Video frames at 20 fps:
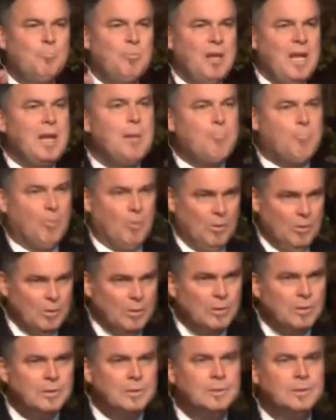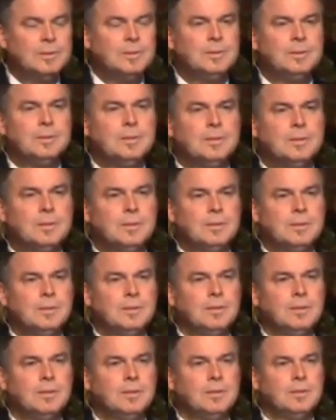people.
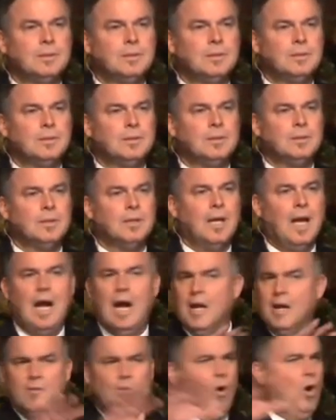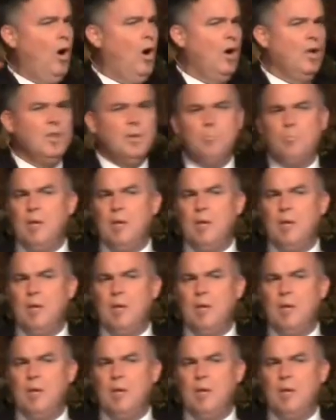Out of all the